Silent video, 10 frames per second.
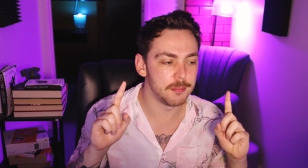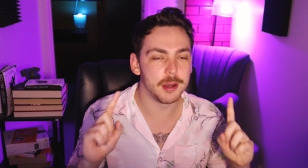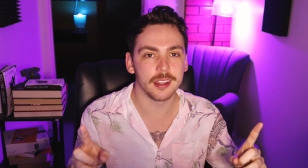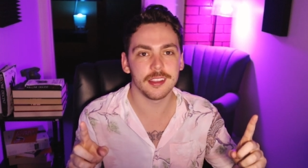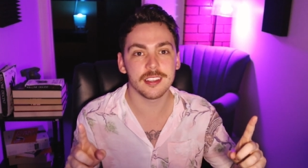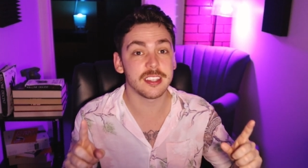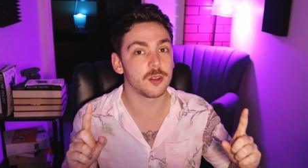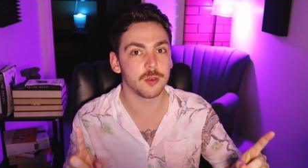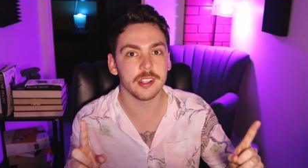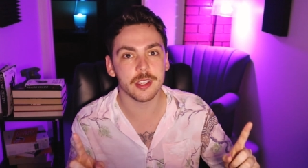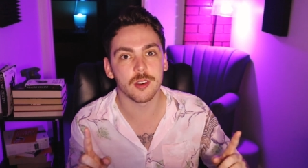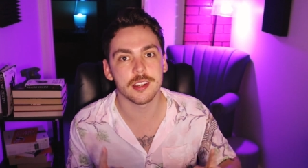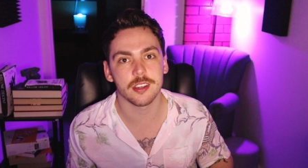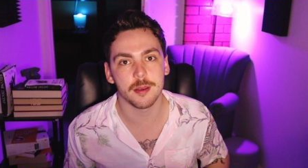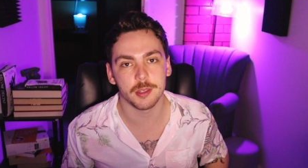but this is a really
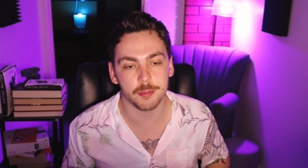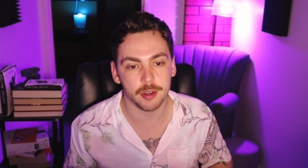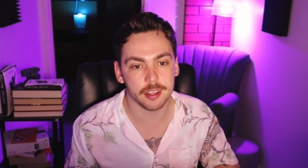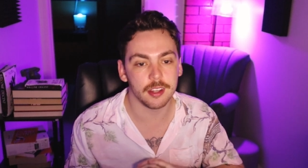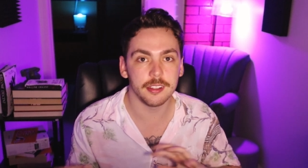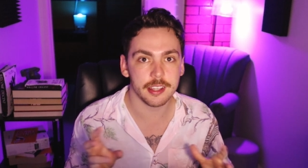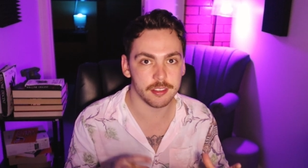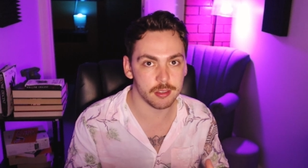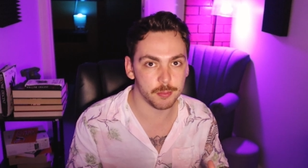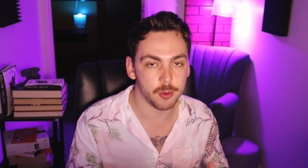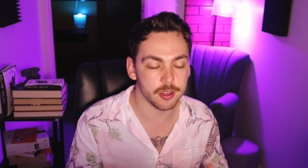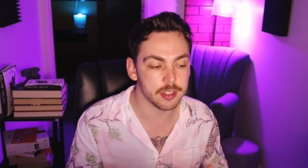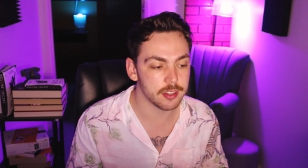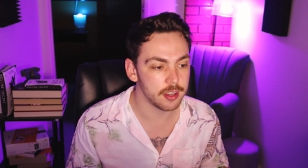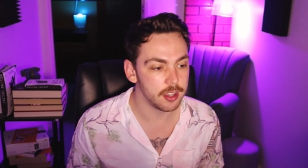great time to bring Alexa's
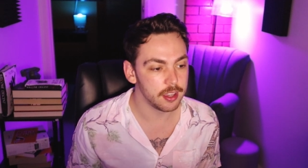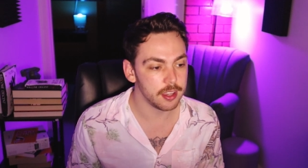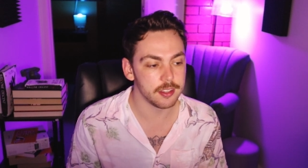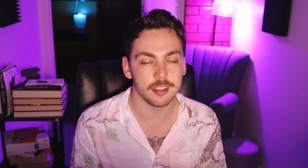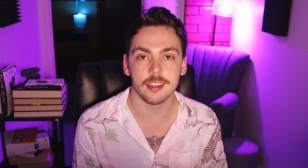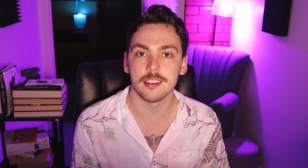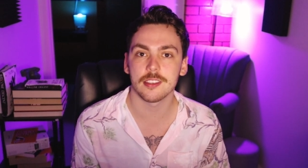points into the